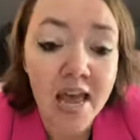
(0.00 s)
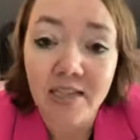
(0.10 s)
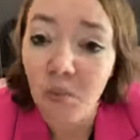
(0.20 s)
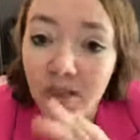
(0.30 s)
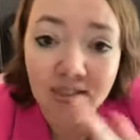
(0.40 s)

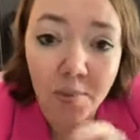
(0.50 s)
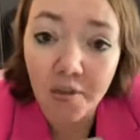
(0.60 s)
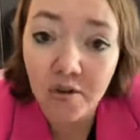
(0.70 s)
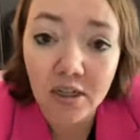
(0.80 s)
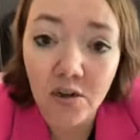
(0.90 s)
as well as some
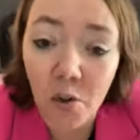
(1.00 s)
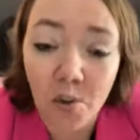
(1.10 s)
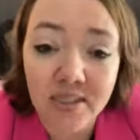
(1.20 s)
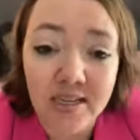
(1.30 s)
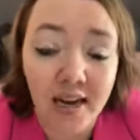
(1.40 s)
other little
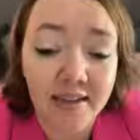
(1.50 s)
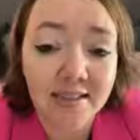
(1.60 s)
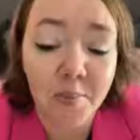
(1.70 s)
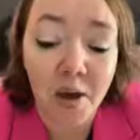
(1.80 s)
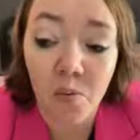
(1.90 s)
golden
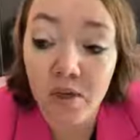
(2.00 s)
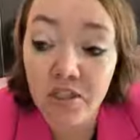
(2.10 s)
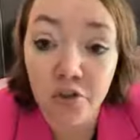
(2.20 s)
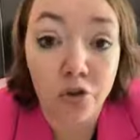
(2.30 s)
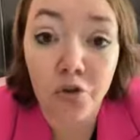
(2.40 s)
nuggets about
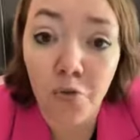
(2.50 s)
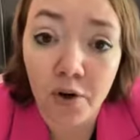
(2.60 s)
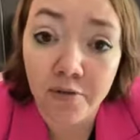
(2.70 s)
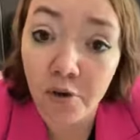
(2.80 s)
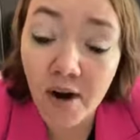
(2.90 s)
what to search
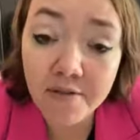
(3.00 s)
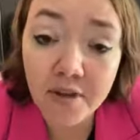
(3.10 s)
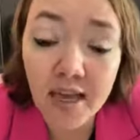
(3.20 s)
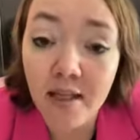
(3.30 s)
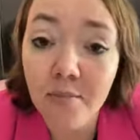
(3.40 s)
for
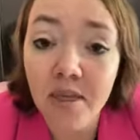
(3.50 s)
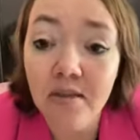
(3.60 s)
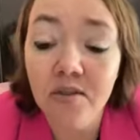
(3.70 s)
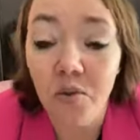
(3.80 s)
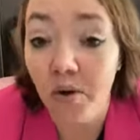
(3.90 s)
graphic
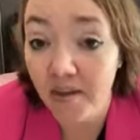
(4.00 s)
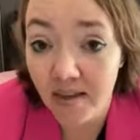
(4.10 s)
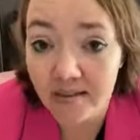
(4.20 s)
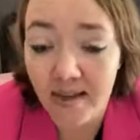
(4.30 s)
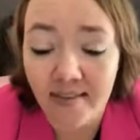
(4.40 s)
elements or
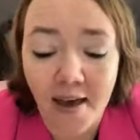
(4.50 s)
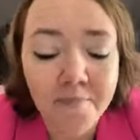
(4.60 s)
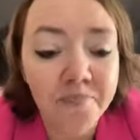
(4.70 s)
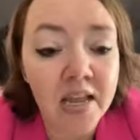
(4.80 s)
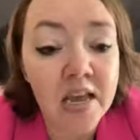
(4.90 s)
things like that.